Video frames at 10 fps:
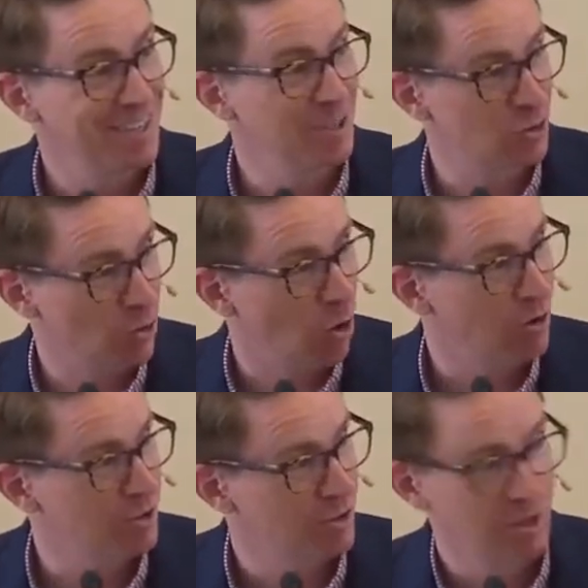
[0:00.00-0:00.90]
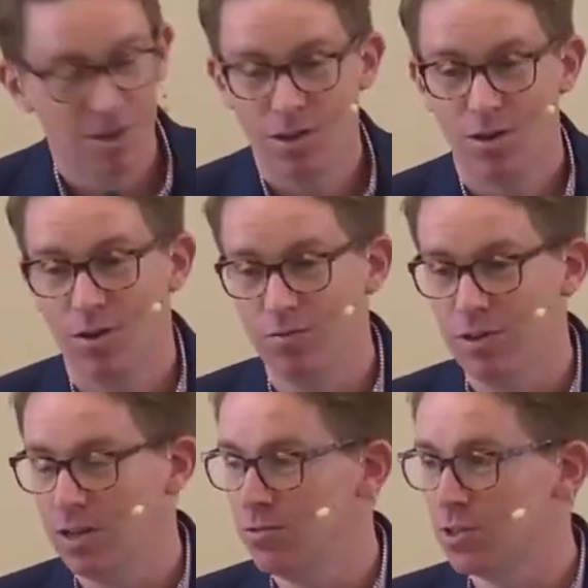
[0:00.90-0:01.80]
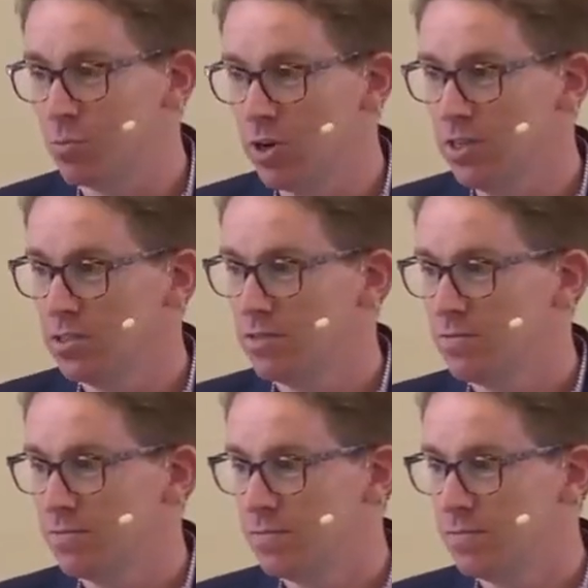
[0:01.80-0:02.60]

in songs of loudest praise?